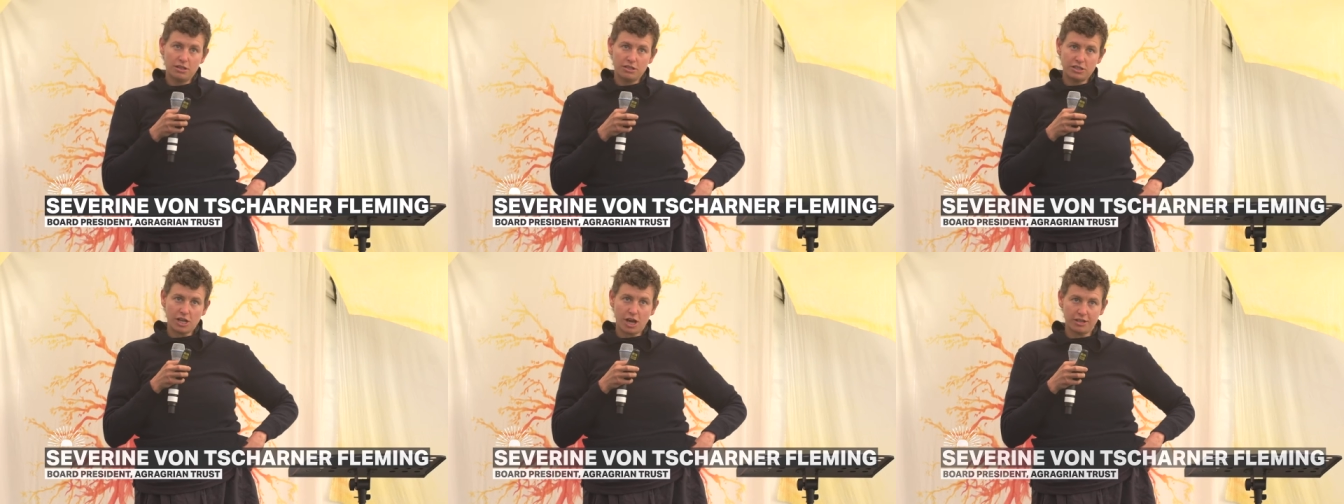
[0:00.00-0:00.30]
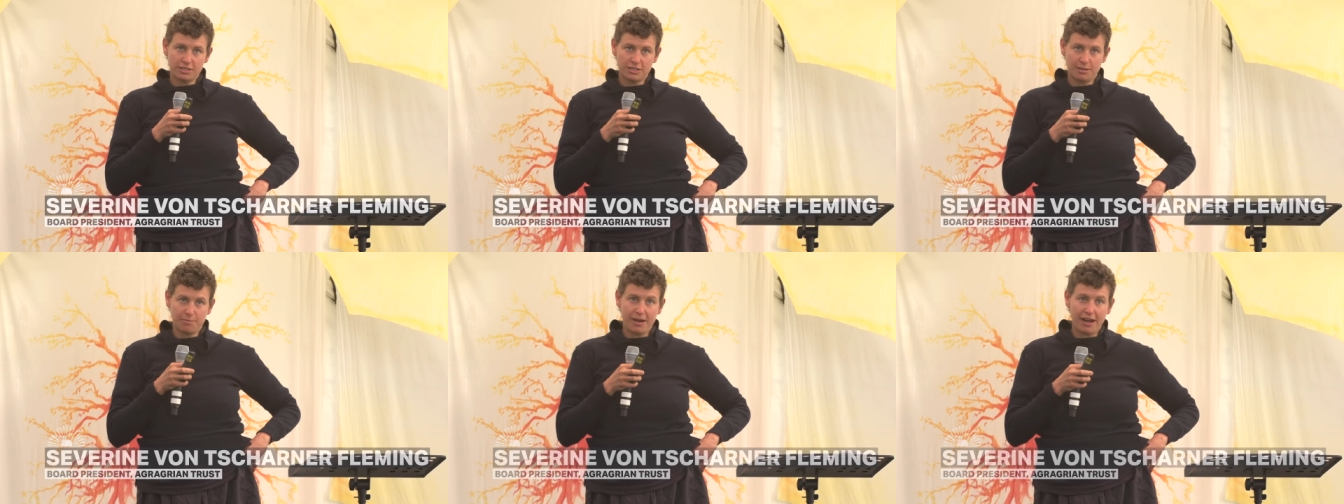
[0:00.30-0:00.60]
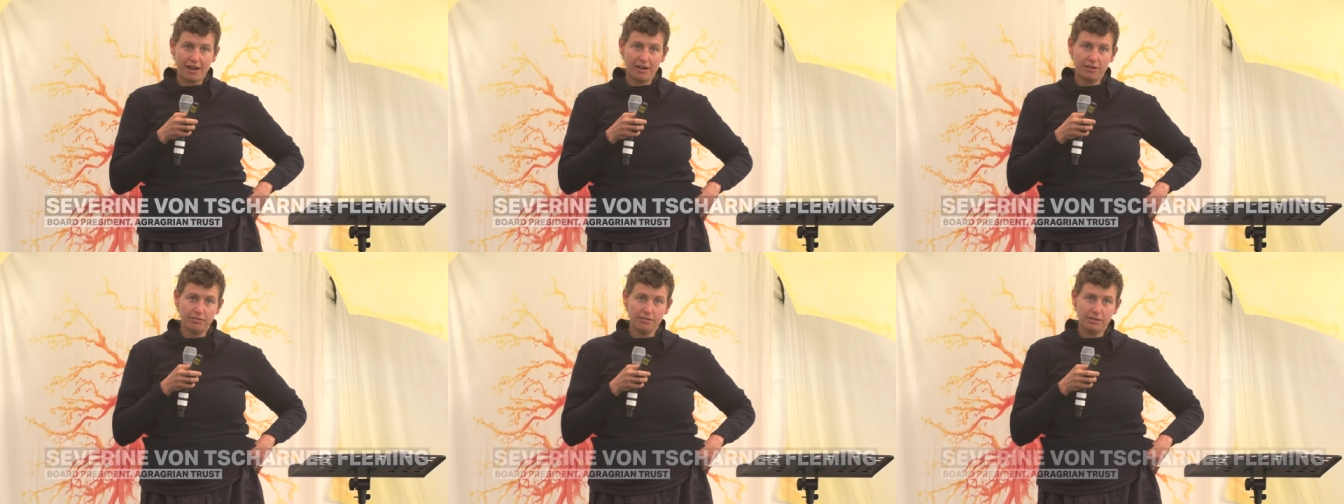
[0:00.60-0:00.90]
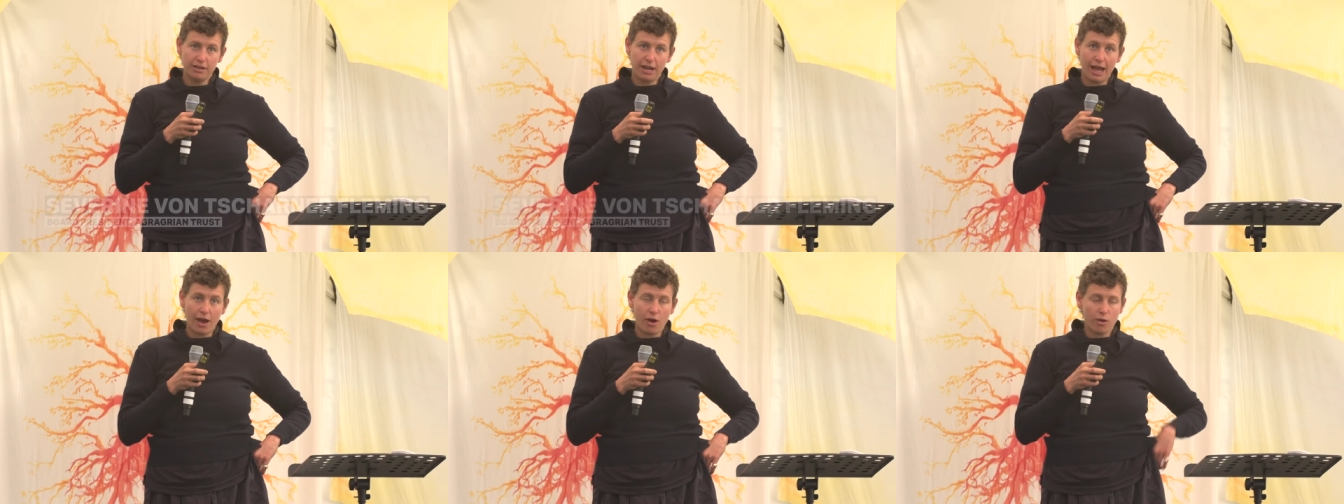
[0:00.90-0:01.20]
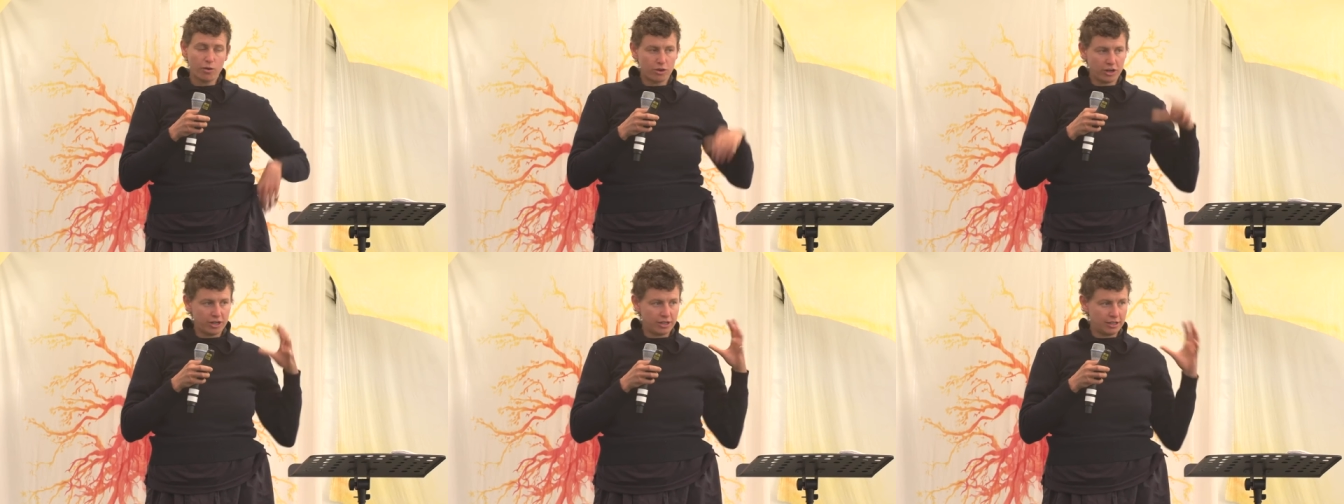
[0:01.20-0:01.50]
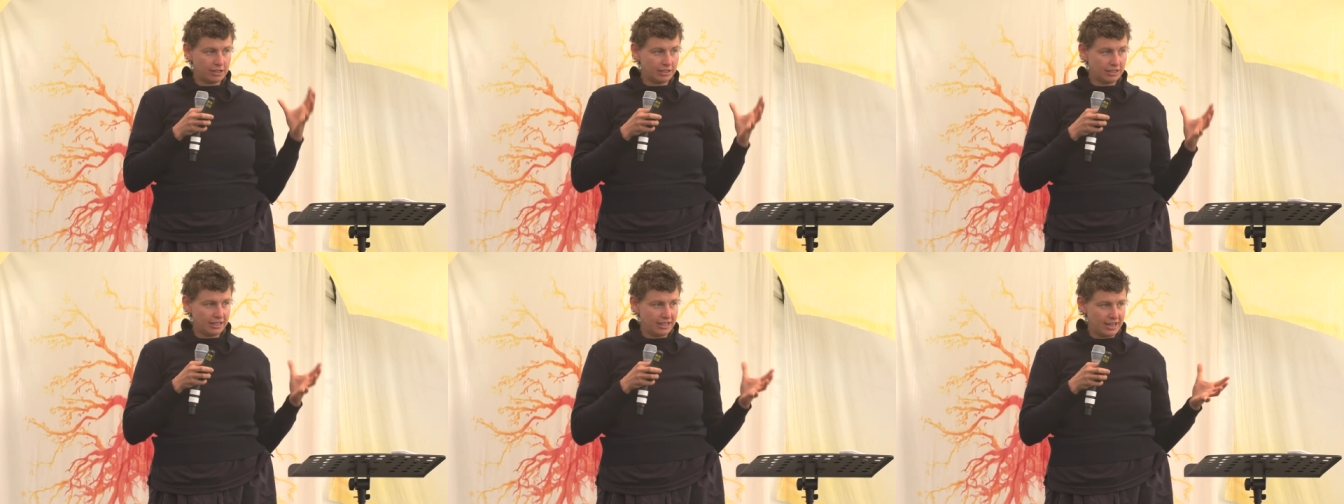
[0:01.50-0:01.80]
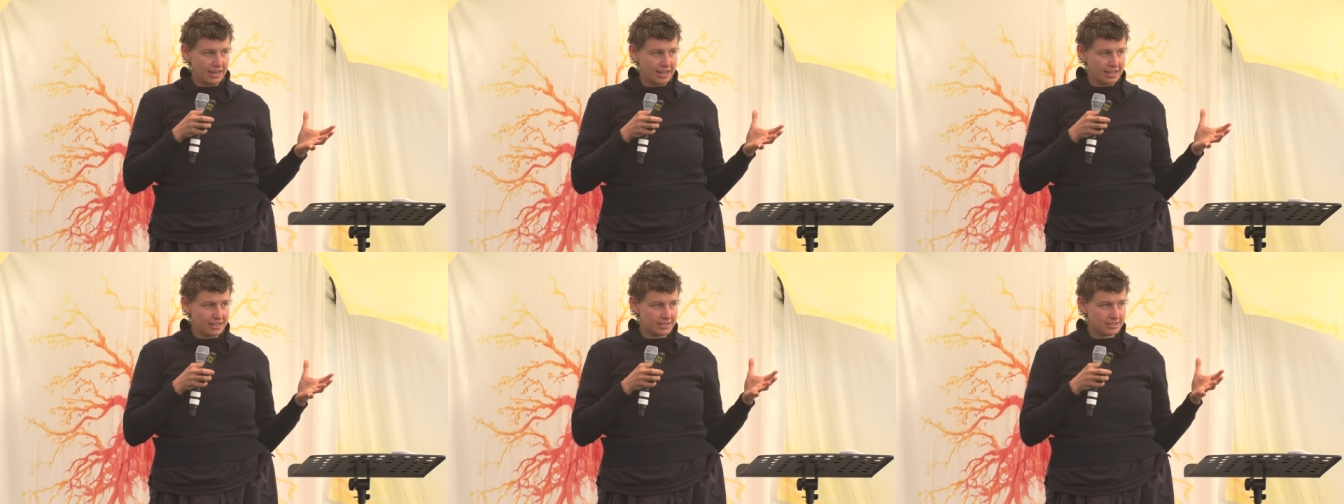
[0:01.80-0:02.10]
talks about how critical
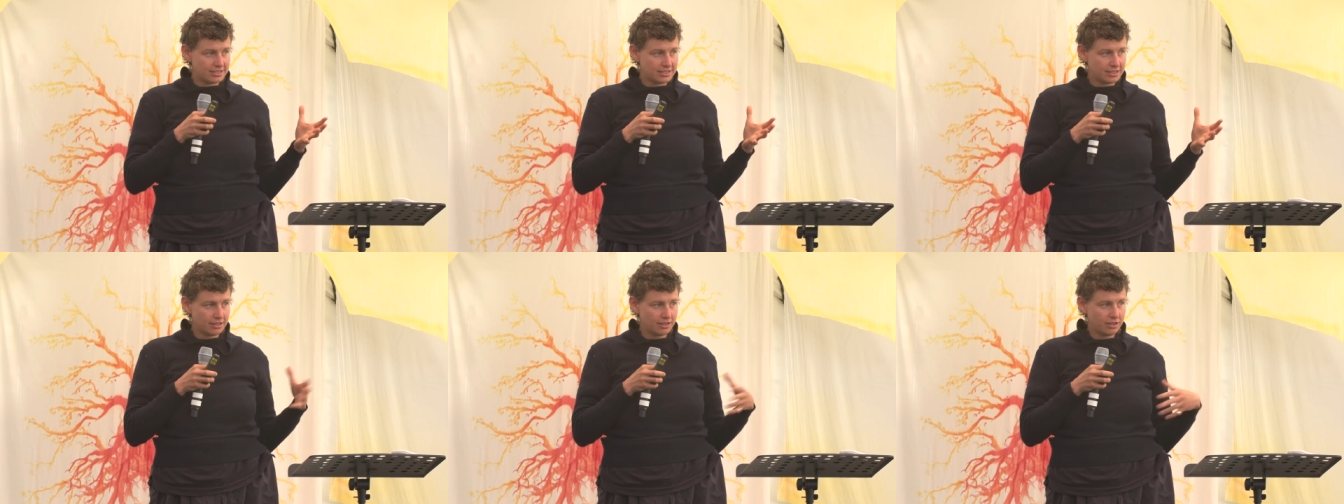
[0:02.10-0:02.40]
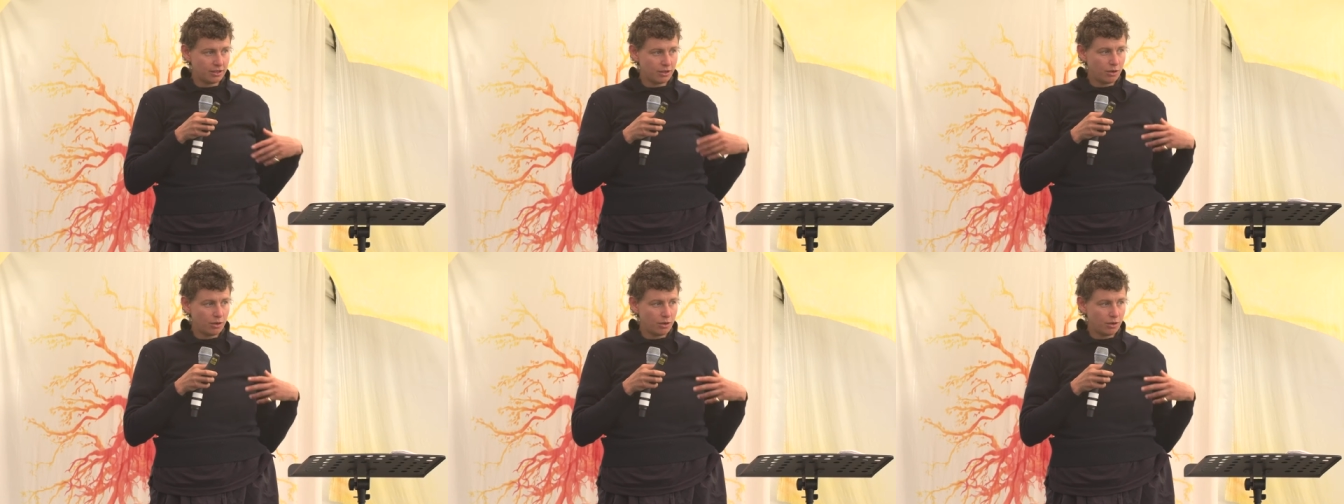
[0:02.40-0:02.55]
it is